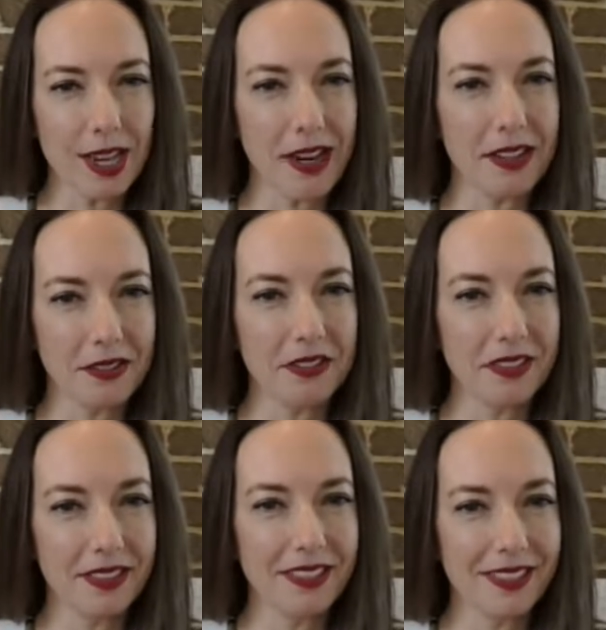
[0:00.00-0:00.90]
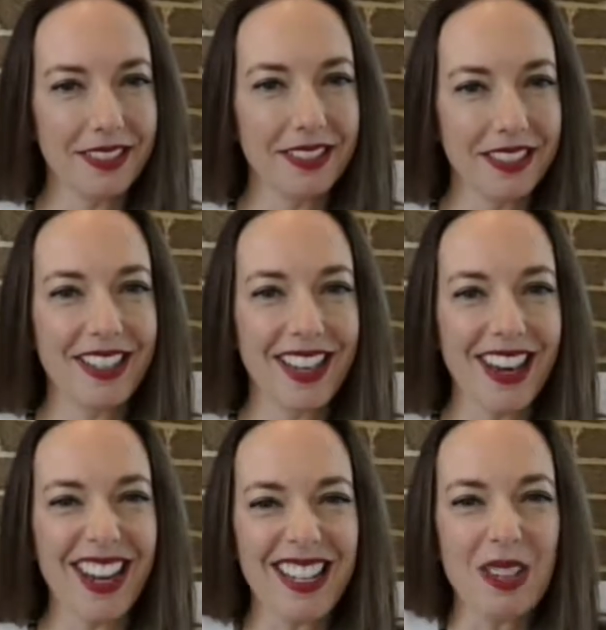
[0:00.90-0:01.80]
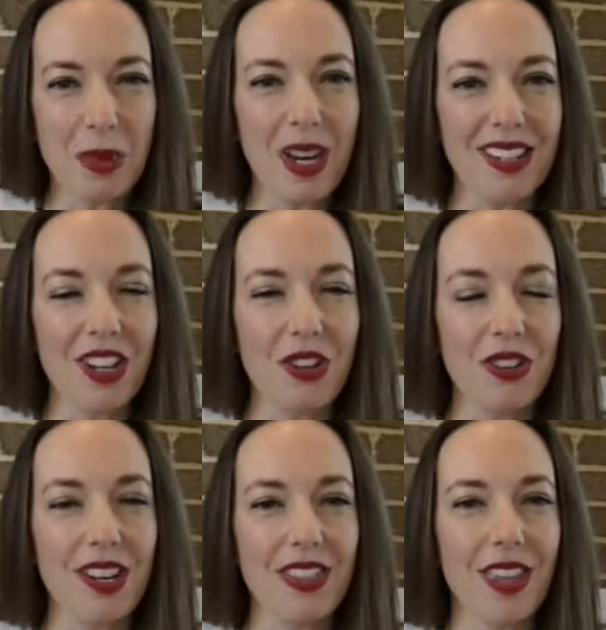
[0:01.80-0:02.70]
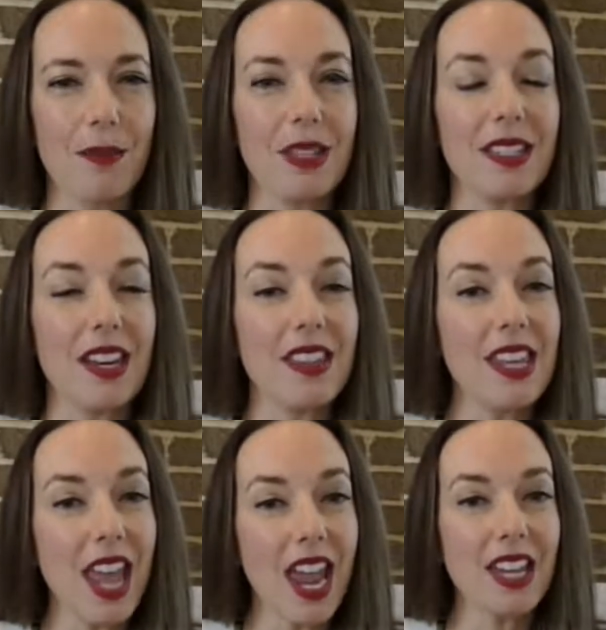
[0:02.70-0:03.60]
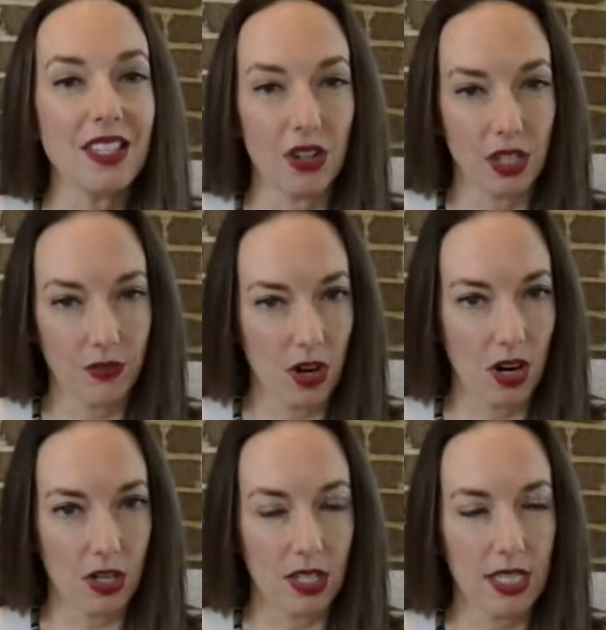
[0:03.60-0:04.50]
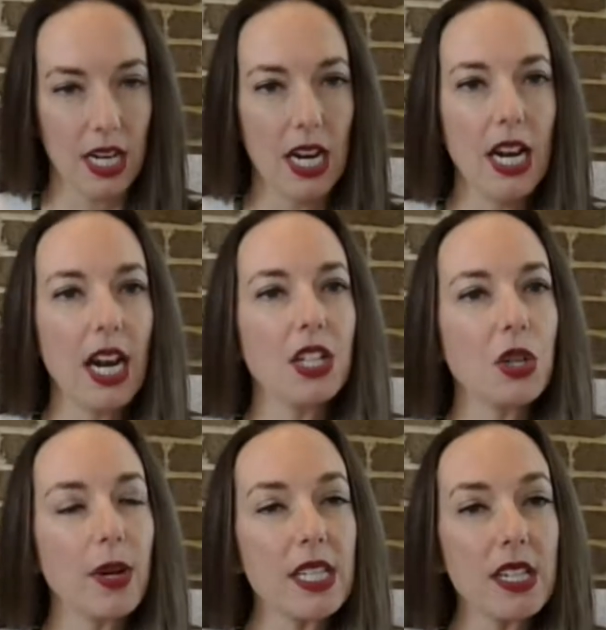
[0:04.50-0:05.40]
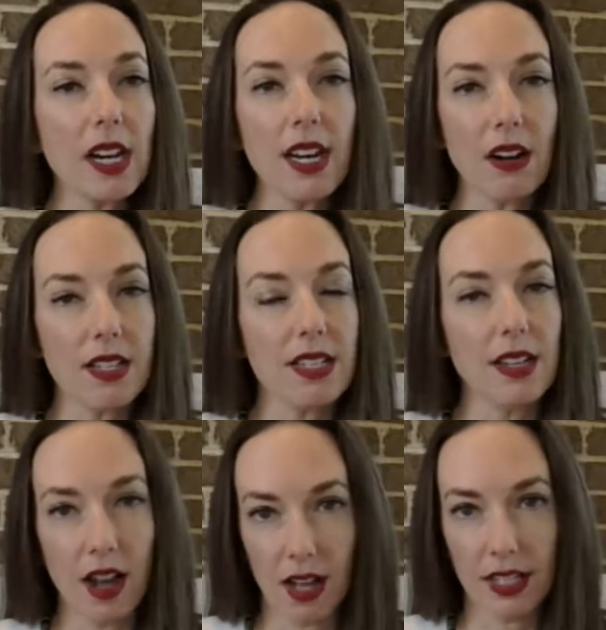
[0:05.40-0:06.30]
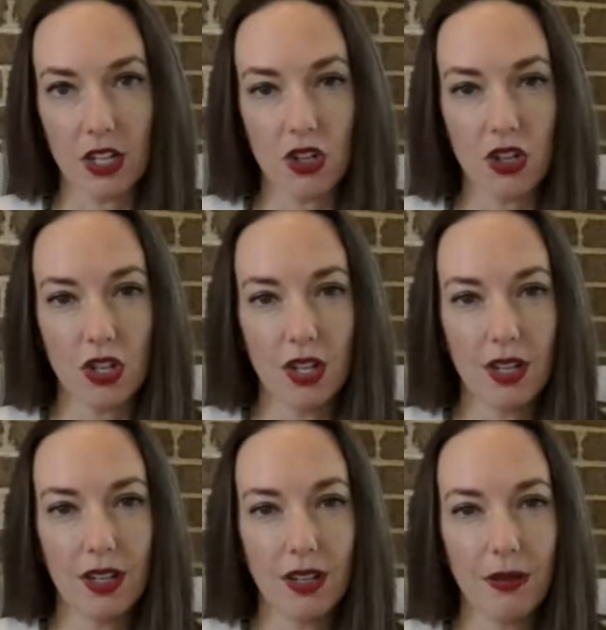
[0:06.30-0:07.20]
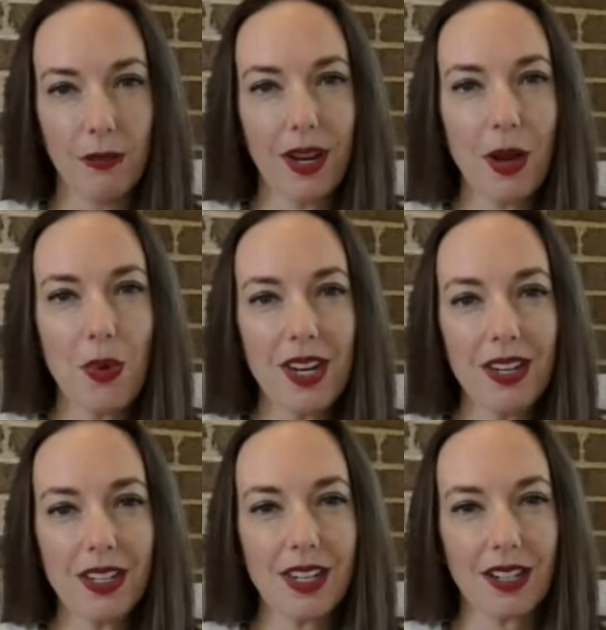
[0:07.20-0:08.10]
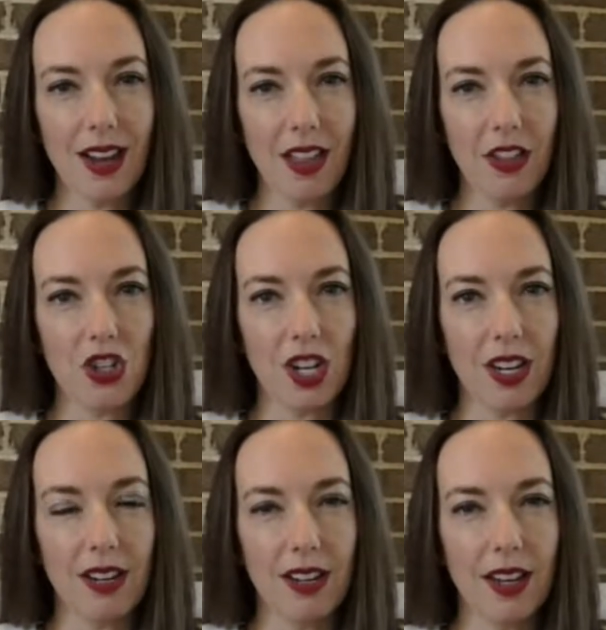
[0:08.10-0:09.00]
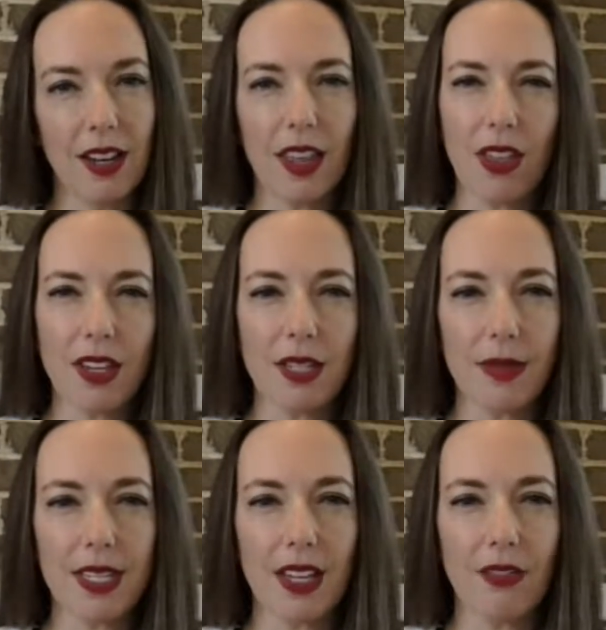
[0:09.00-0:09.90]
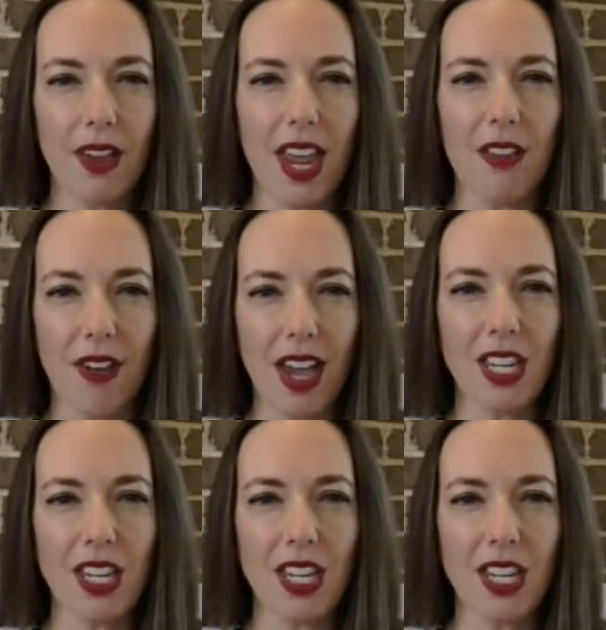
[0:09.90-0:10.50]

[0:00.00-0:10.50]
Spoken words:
kind of getting its wings underneath them. And the A starts for arts. And so I studied arts in college, but I went into technology. And I thought to myself, hey, if I